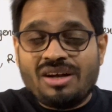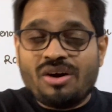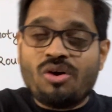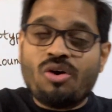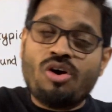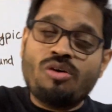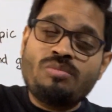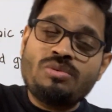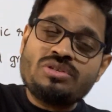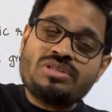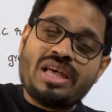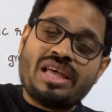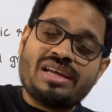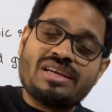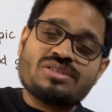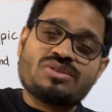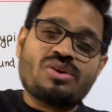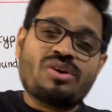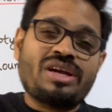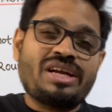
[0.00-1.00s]

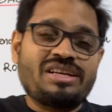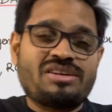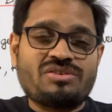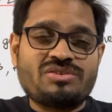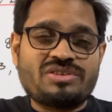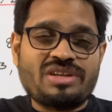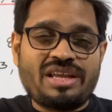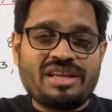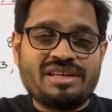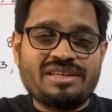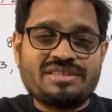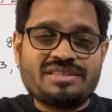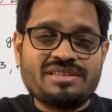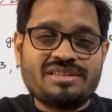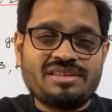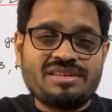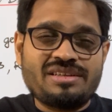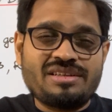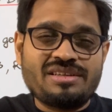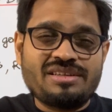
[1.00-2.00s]
homozygous or heterozygous.
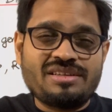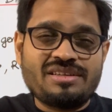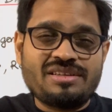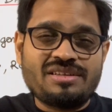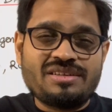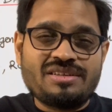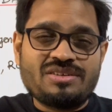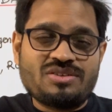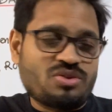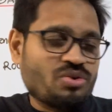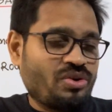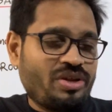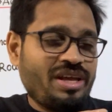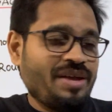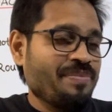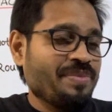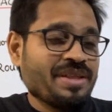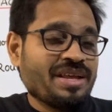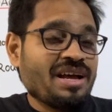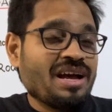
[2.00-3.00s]
Sorry,
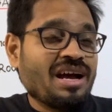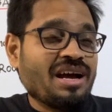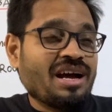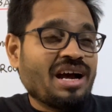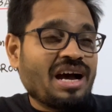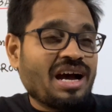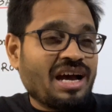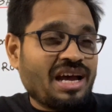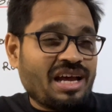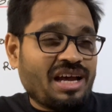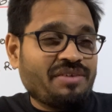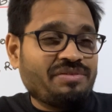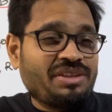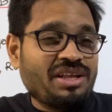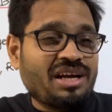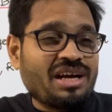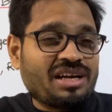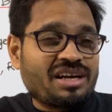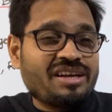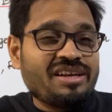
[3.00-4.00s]
I have the
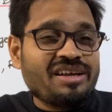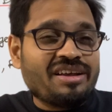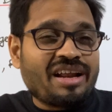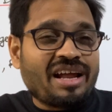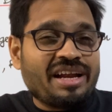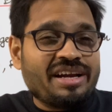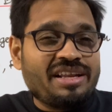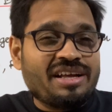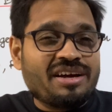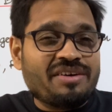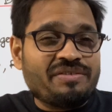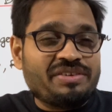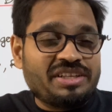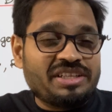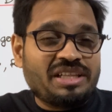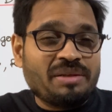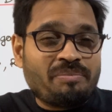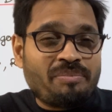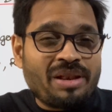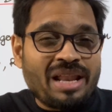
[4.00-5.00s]
clear idea whether
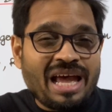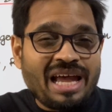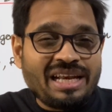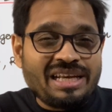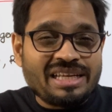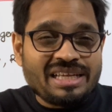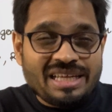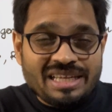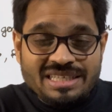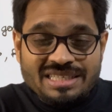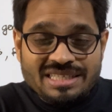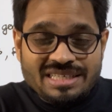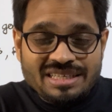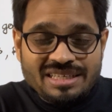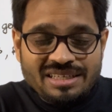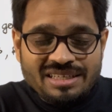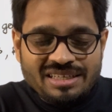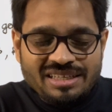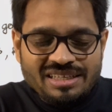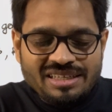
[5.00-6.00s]
the plant is
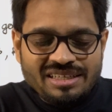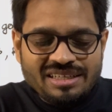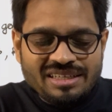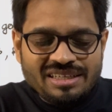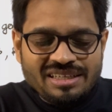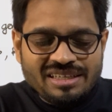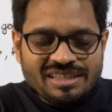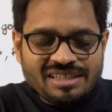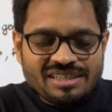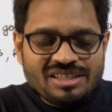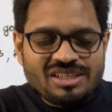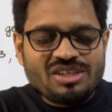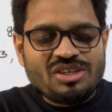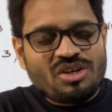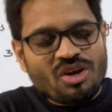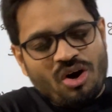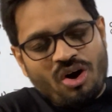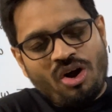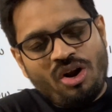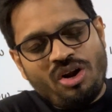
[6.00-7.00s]

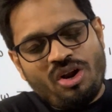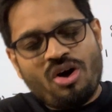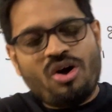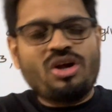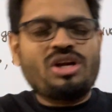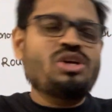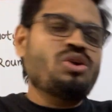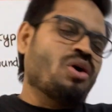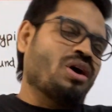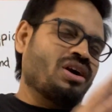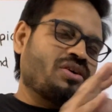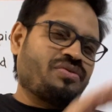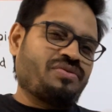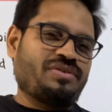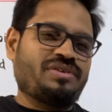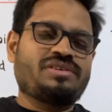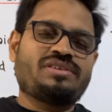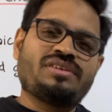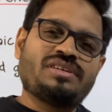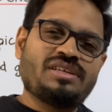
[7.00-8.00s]
tall or dwarf.
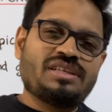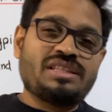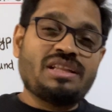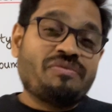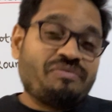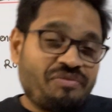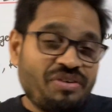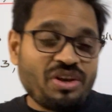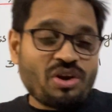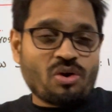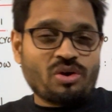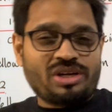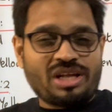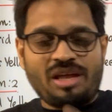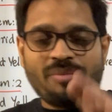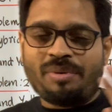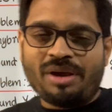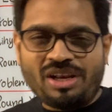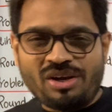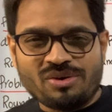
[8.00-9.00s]
The
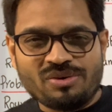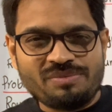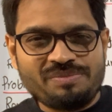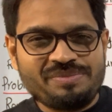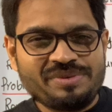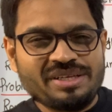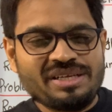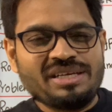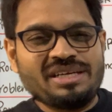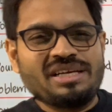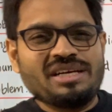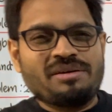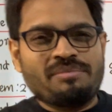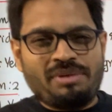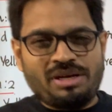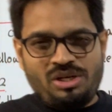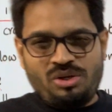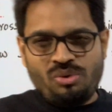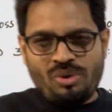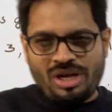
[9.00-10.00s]
phenotype I know.
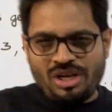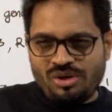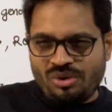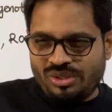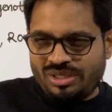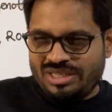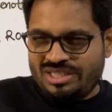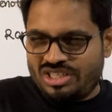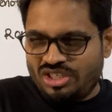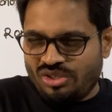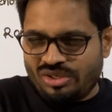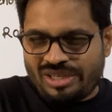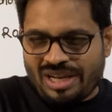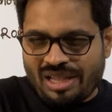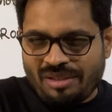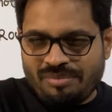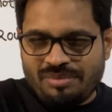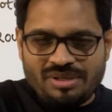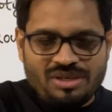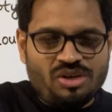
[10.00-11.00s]
But do I know the
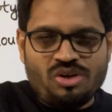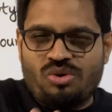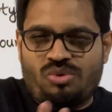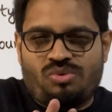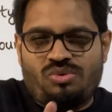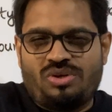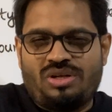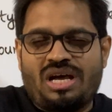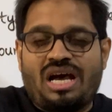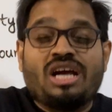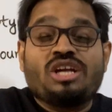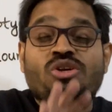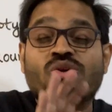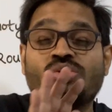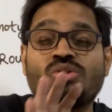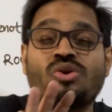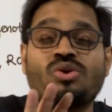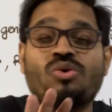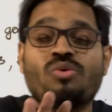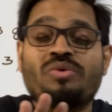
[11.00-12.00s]
genotype? No. I
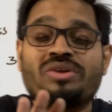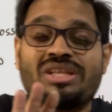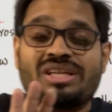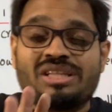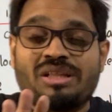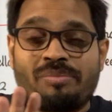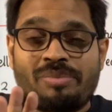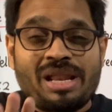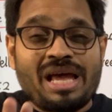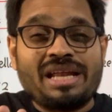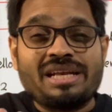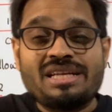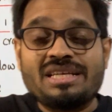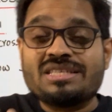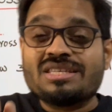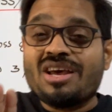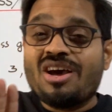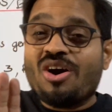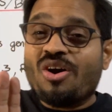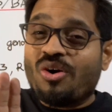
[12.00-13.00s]
don't know whether the plant
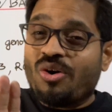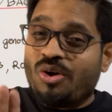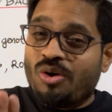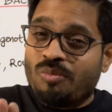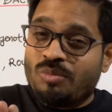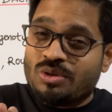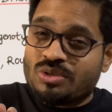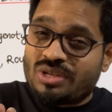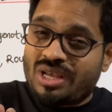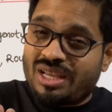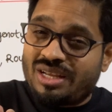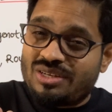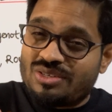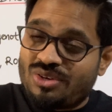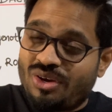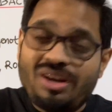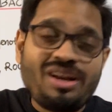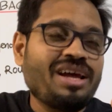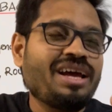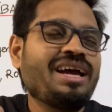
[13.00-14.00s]
is homozygous
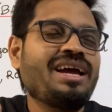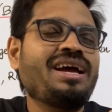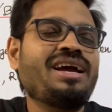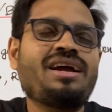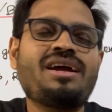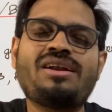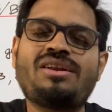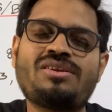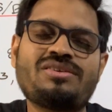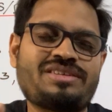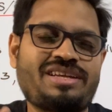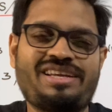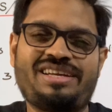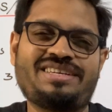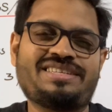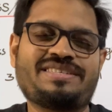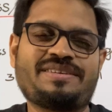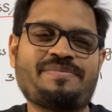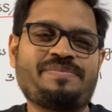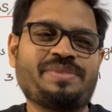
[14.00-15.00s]
or heterozygous.